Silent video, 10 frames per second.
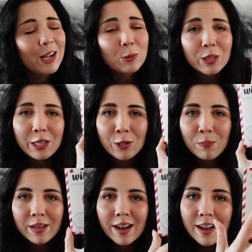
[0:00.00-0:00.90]
it's really cute
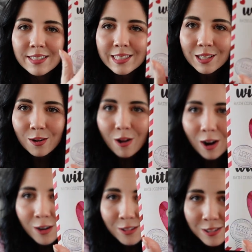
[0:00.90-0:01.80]
because it's little
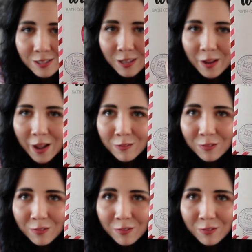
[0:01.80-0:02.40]
hearts for